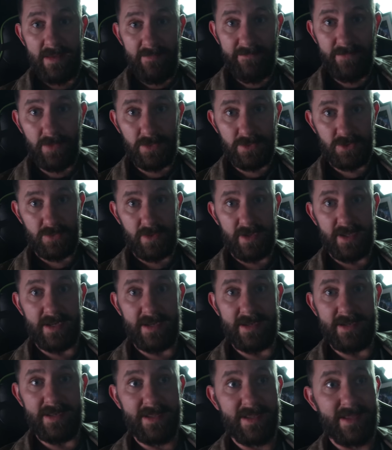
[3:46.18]

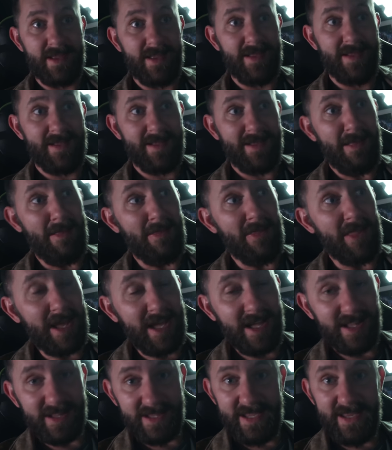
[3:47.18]
infiltrated the
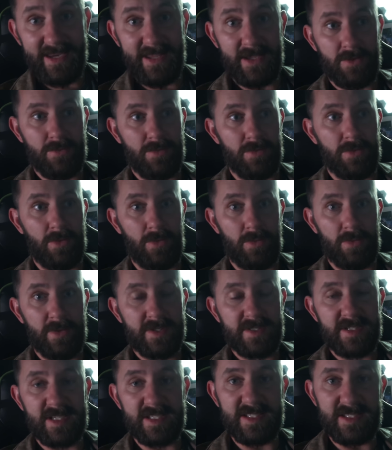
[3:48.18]
cleaning crew
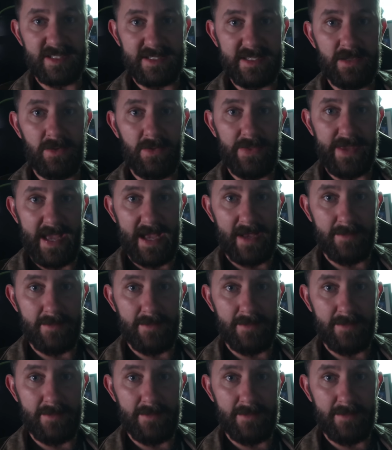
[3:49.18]
to steal the